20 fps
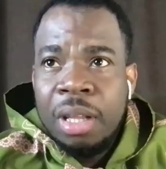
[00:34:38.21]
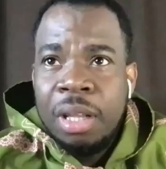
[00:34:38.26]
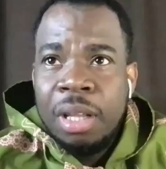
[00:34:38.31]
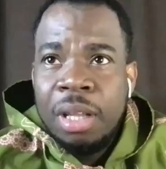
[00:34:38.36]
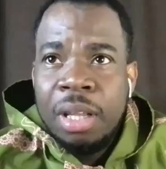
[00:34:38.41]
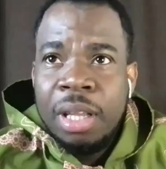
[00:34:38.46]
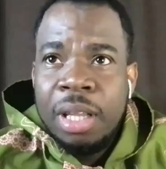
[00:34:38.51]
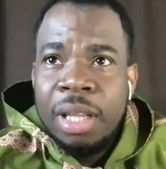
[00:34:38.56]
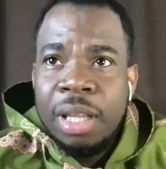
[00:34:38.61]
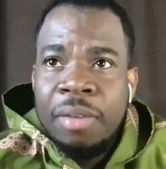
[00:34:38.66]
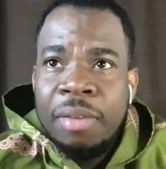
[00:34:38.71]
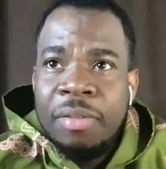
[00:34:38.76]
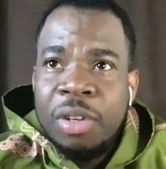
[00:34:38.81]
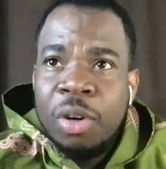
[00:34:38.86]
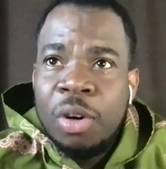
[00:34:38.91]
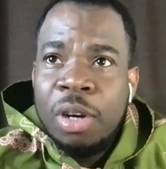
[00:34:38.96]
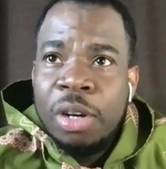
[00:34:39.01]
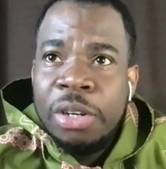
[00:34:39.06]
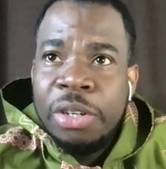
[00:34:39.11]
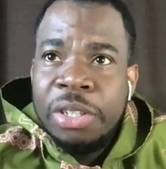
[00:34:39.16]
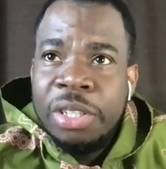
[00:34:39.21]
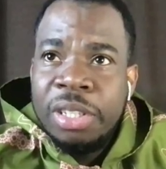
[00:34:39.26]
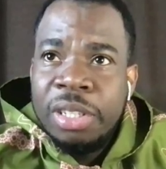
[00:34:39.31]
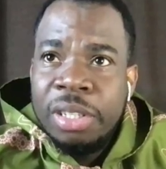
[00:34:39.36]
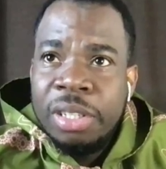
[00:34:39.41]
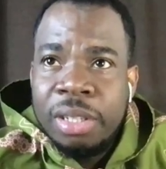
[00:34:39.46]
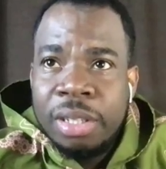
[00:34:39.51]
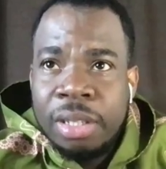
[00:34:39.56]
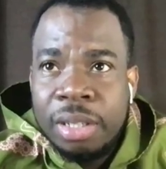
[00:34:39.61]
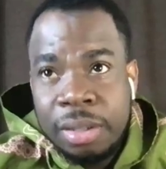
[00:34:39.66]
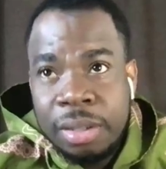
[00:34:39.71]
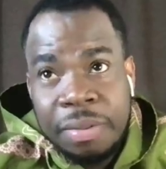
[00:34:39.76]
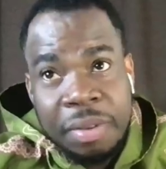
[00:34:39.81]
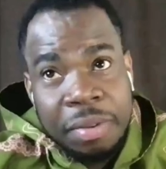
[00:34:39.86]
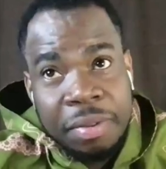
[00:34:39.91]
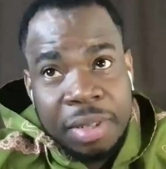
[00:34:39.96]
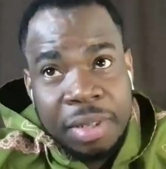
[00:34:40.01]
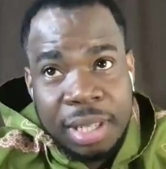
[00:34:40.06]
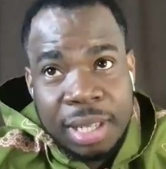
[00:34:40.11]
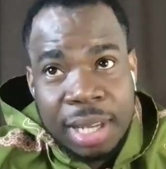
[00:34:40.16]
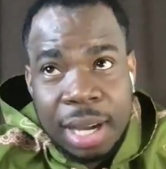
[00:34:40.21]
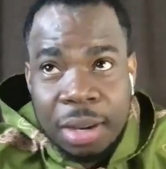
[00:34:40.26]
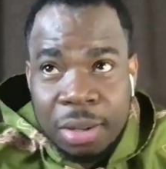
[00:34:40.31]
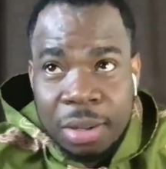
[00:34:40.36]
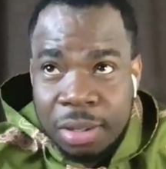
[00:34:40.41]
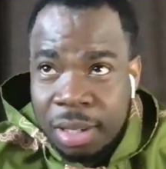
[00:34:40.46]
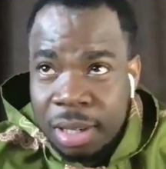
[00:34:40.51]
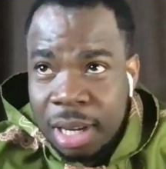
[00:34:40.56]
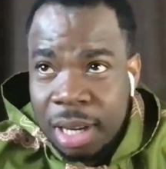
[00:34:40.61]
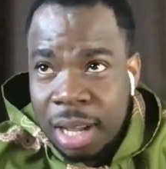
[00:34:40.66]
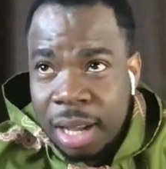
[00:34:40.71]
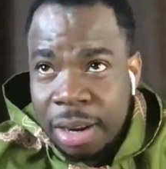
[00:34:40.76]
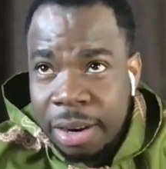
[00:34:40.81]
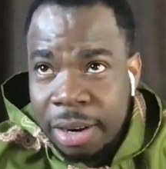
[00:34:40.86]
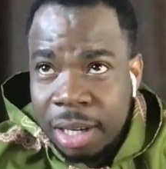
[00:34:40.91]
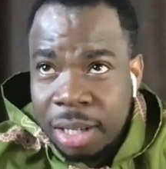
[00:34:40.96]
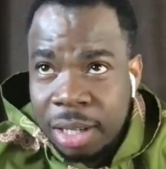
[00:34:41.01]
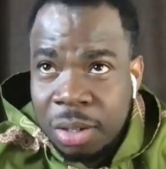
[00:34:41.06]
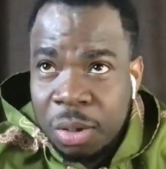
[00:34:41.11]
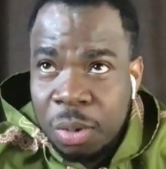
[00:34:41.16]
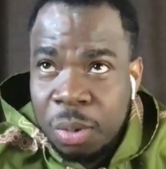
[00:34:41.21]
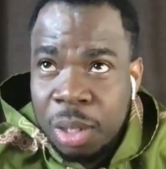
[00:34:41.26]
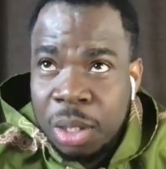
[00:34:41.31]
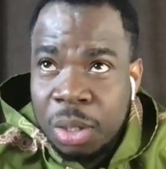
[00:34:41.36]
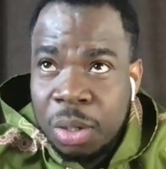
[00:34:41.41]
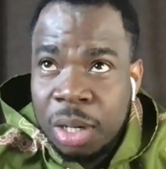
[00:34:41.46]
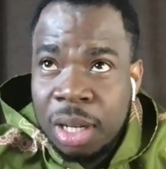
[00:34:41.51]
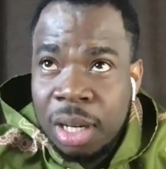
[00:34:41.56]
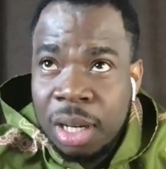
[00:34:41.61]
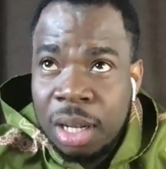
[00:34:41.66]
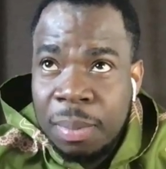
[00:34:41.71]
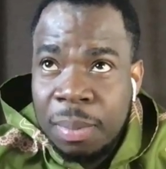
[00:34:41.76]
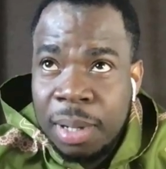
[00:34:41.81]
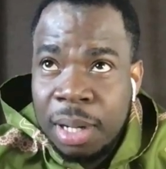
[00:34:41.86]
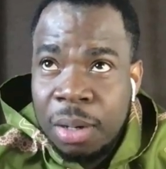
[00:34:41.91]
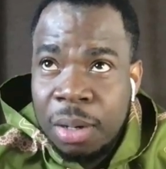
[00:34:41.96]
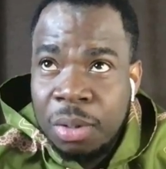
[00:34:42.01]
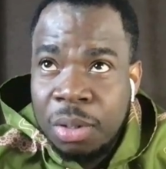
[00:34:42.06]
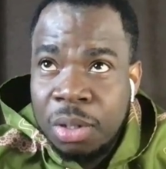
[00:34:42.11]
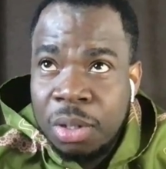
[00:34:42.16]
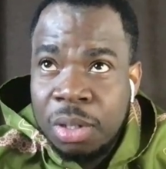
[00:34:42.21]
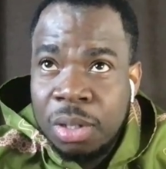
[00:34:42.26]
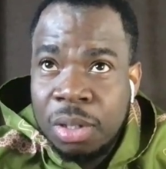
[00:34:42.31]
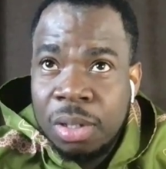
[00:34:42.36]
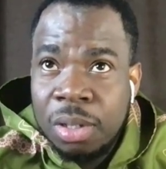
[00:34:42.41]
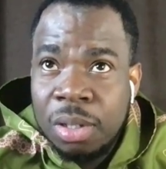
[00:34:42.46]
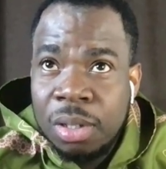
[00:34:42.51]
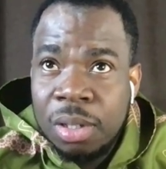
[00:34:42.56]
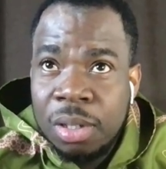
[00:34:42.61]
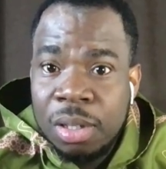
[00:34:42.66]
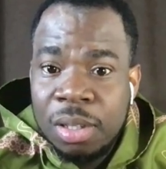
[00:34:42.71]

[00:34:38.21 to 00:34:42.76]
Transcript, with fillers: we if, if dollars is fifty thousand naira, so we're talking about